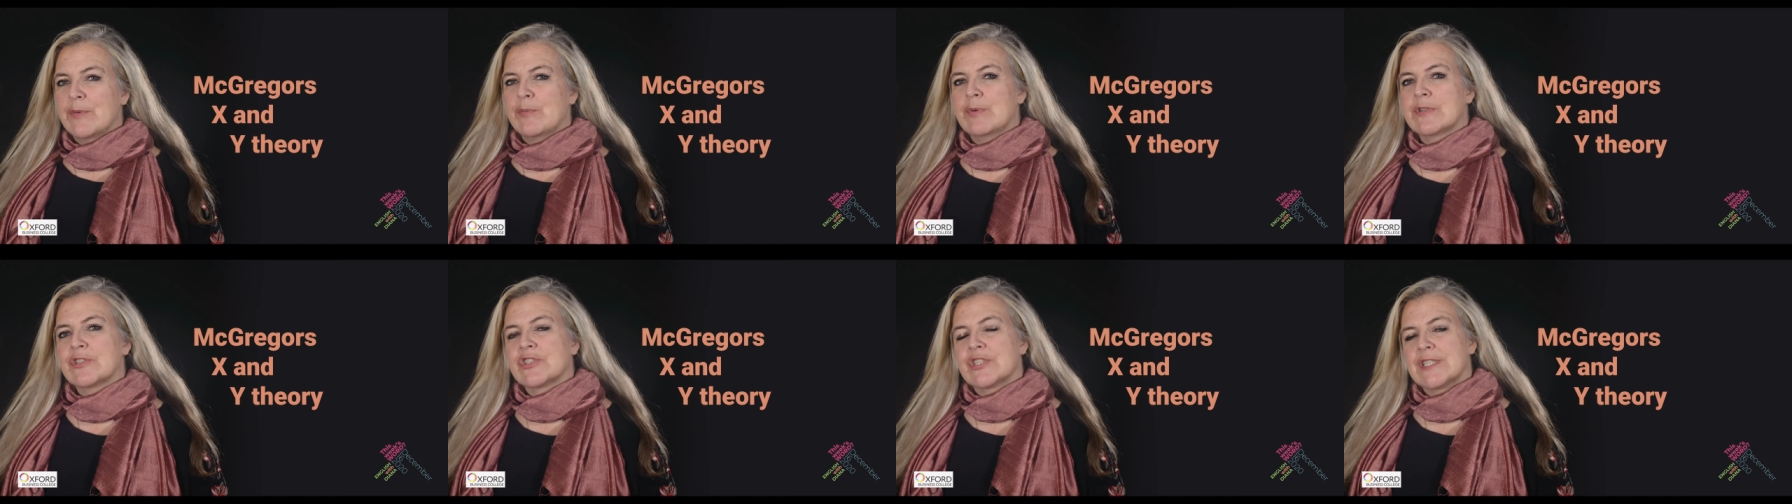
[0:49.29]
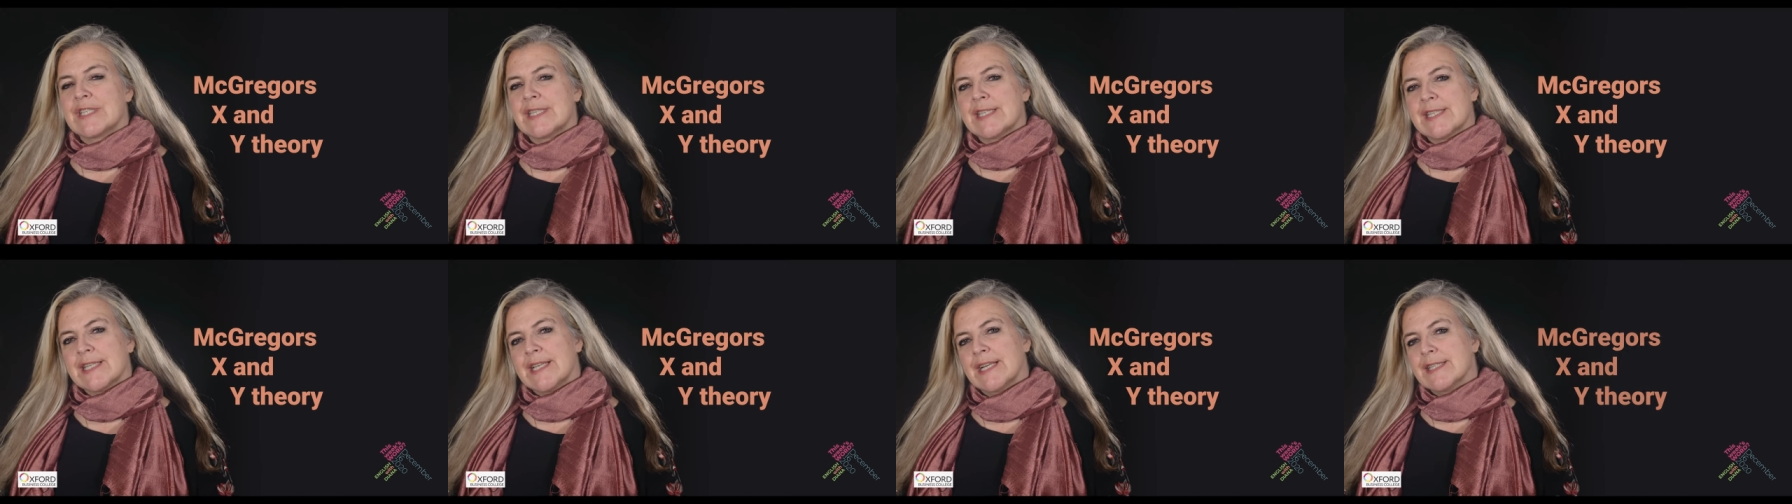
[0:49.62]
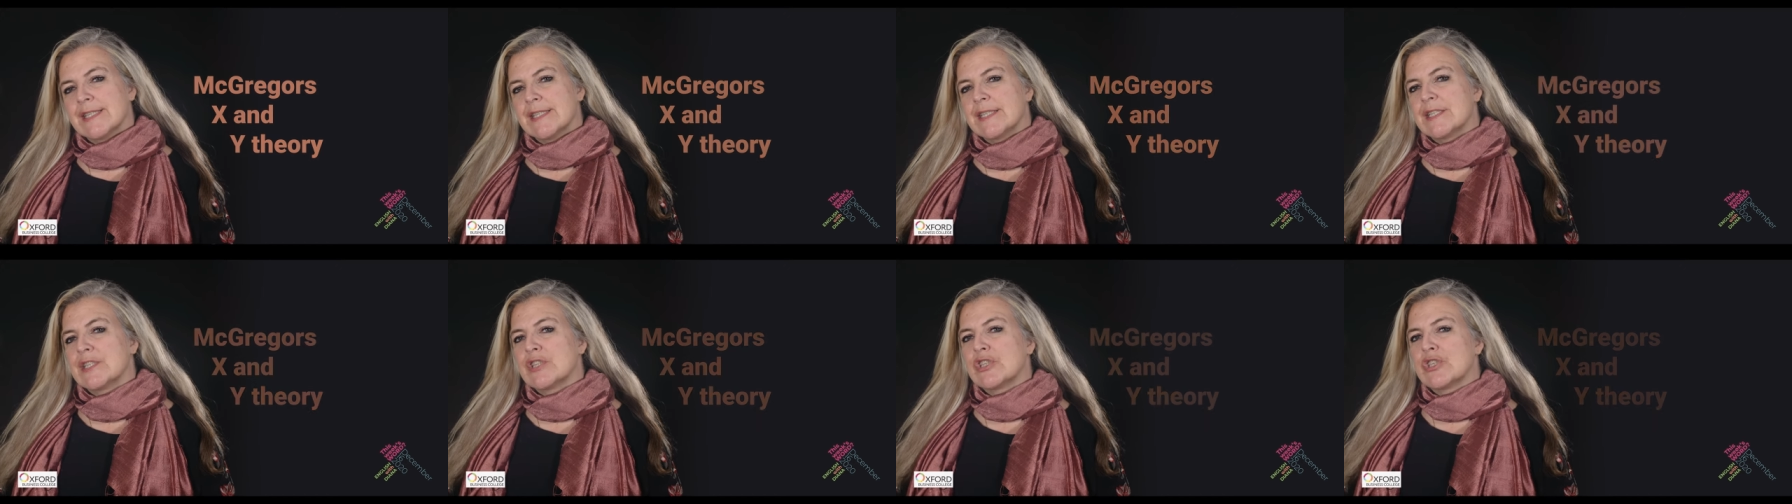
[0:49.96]
which
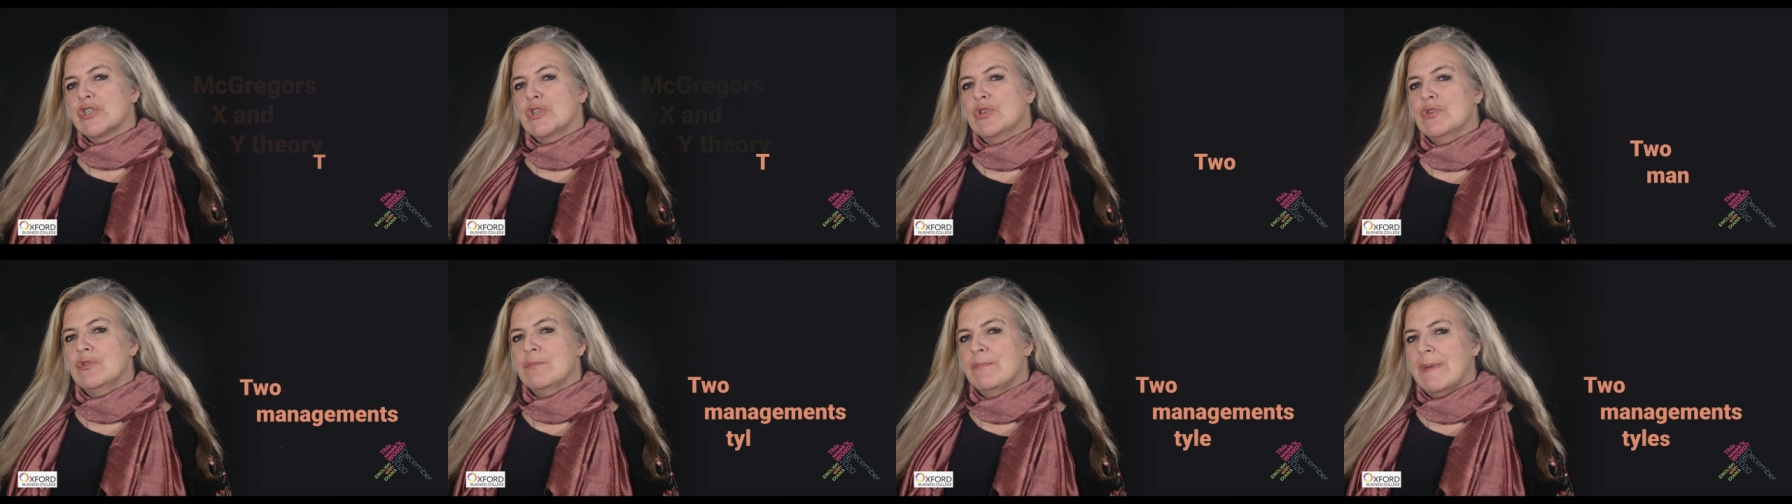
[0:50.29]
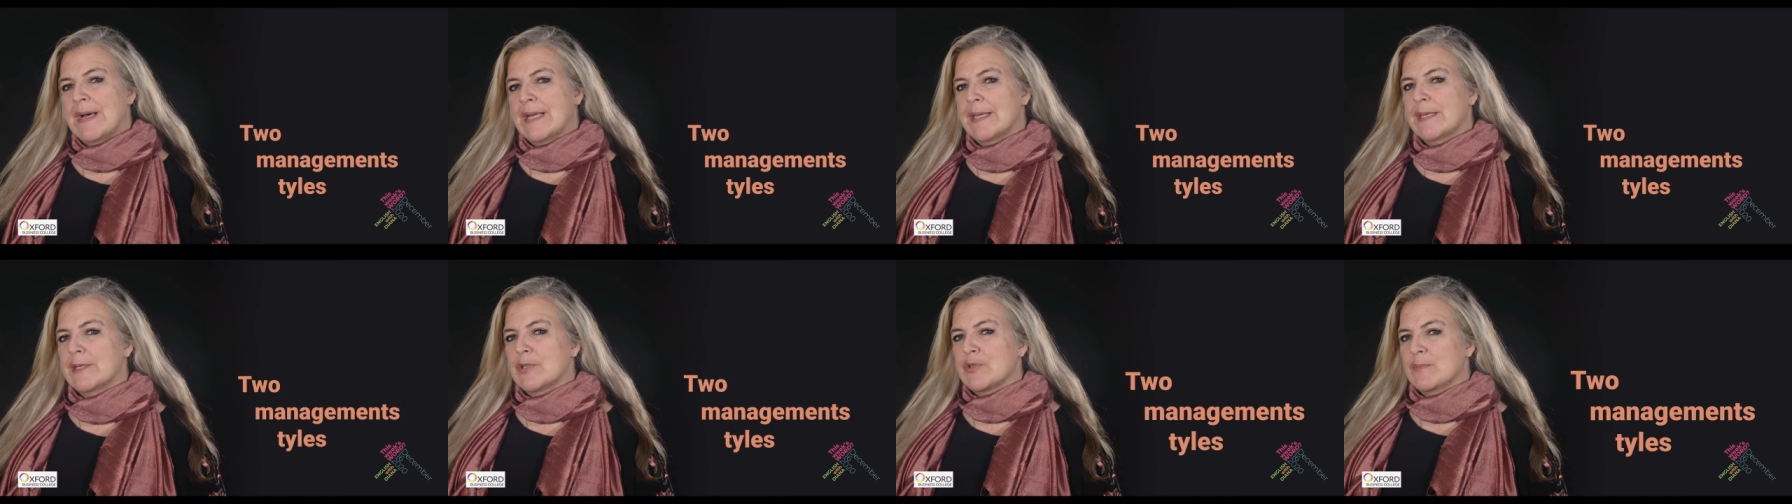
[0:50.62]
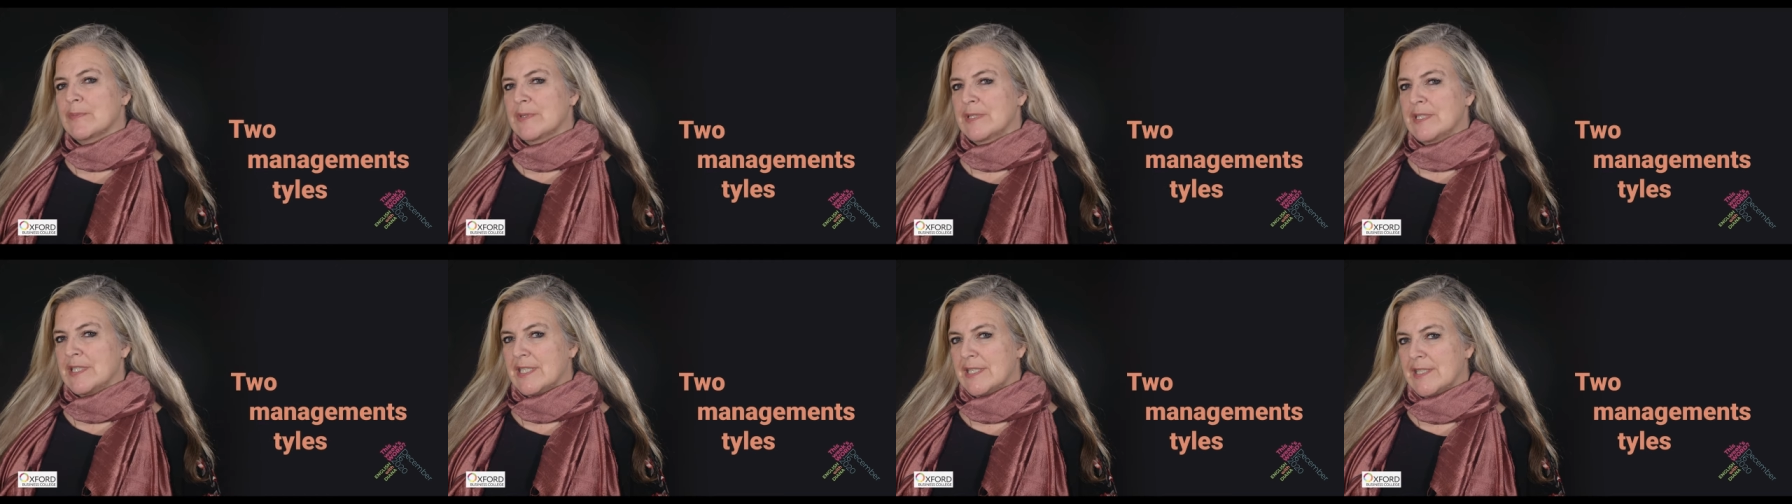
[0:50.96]
discusses two
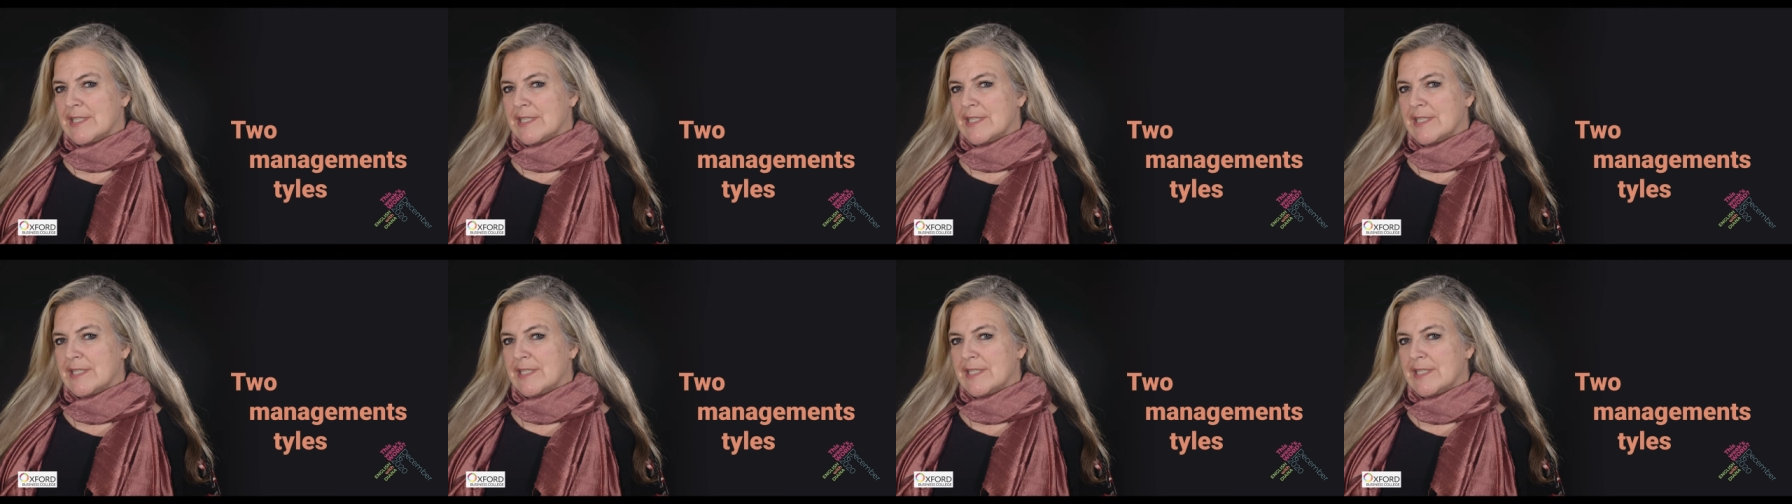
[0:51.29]
management